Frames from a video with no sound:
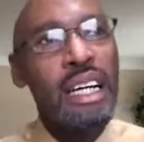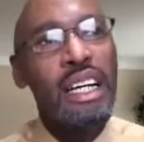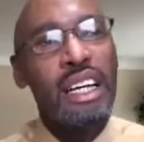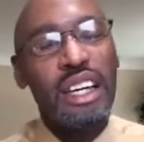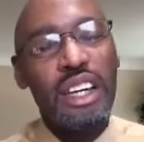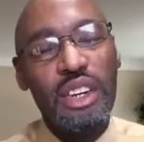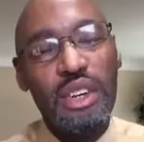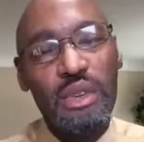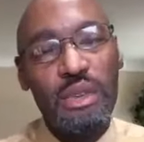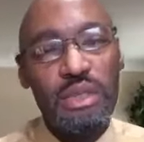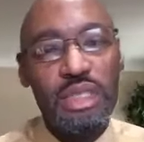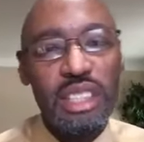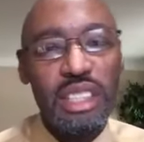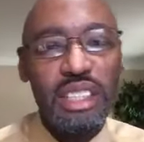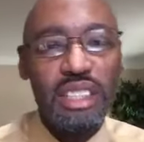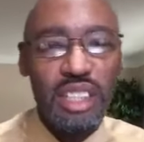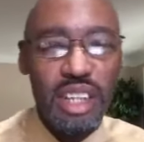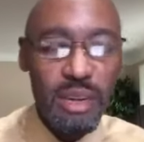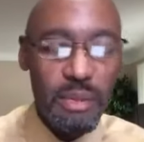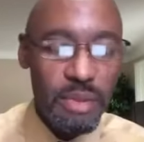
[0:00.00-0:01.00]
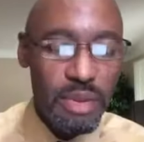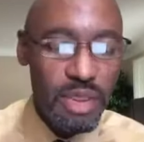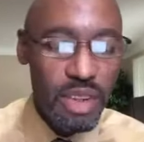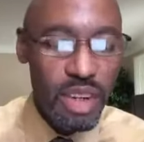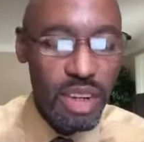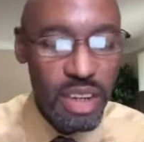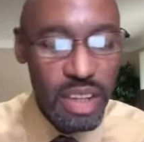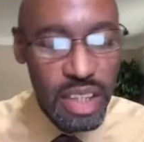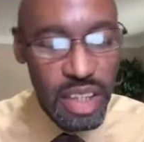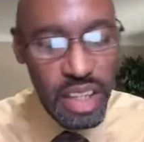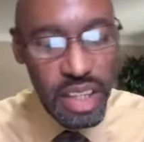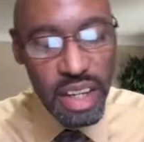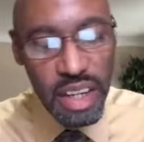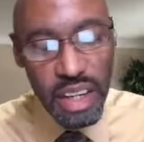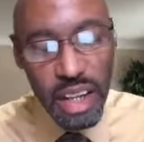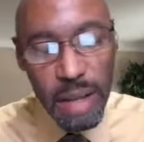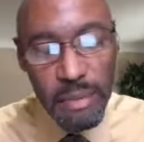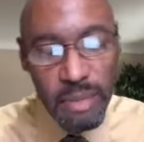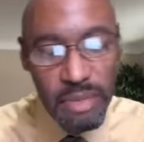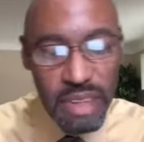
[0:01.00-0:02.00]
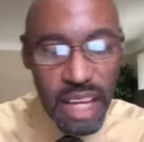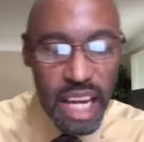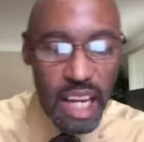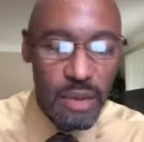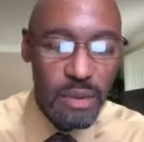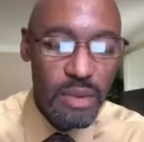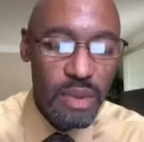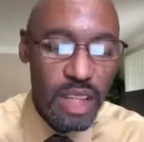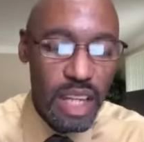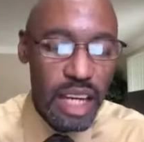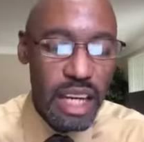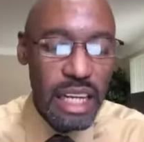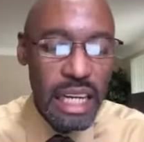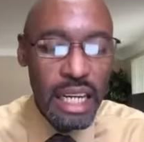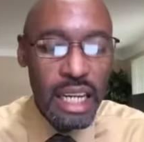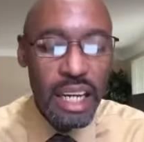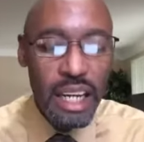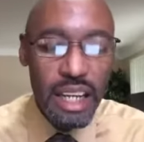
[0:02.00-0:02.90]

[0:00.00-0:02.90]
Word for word: He usually jumps on here, and I'm thankful that